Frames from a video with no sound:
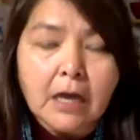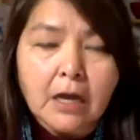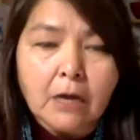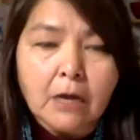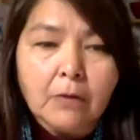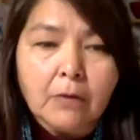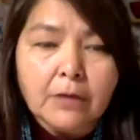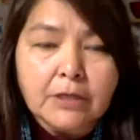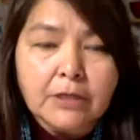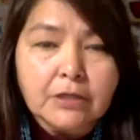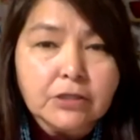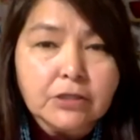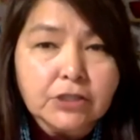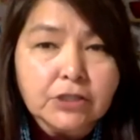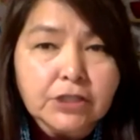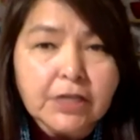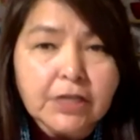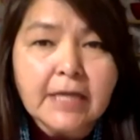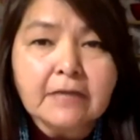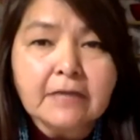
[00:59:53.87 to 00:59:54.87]
when you
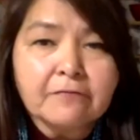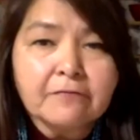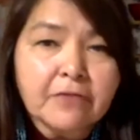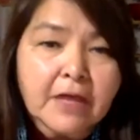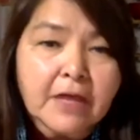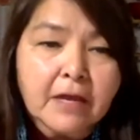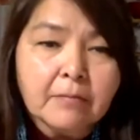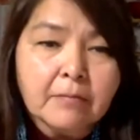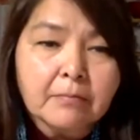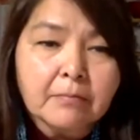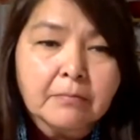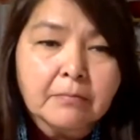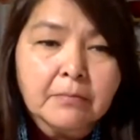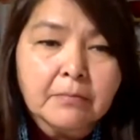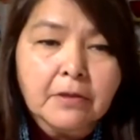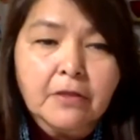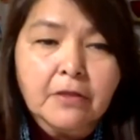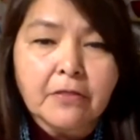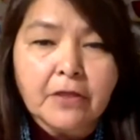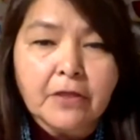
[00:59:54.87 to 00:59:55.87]
shave them,
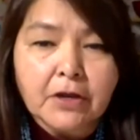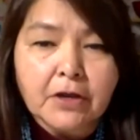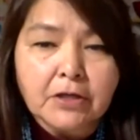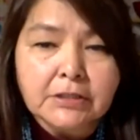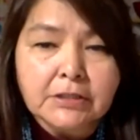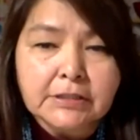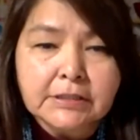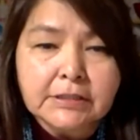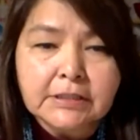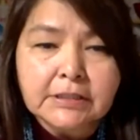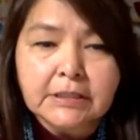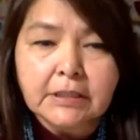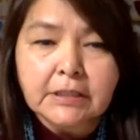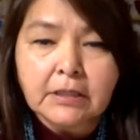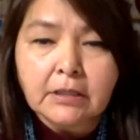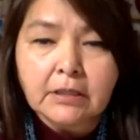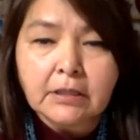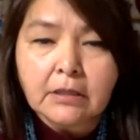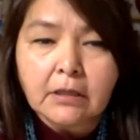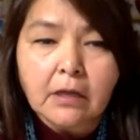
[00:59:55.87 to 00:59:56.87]
they're
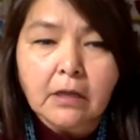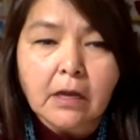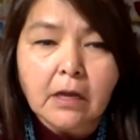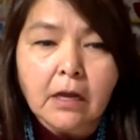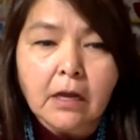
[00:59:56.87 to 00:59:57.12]
still